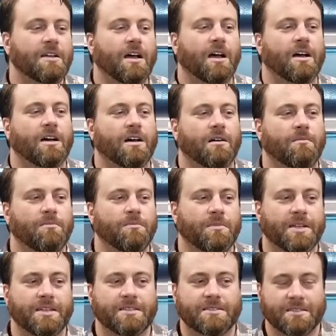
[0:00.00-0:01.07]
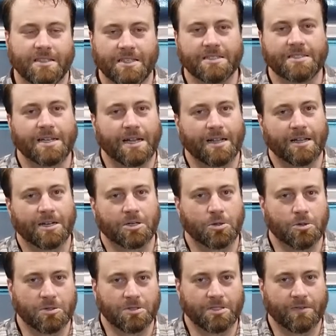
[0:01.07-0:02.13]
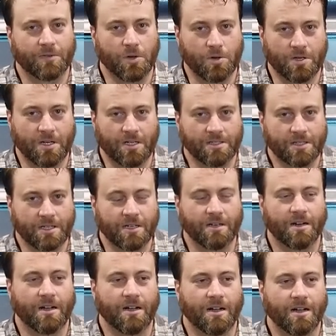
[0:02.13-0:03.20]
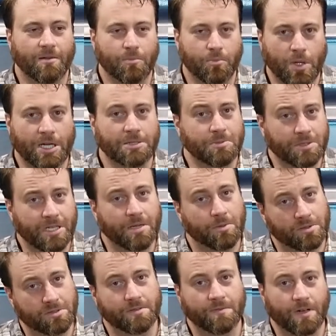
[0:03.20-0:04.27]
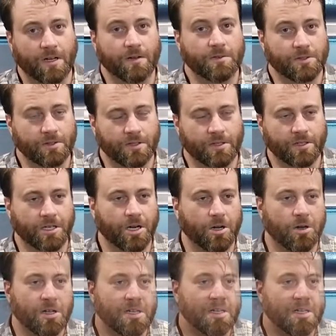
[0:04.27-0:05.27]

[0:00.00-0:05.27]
Um, he's, he's got a lot of cool stuff going on there. Uh, plasma tables involved, so there you go.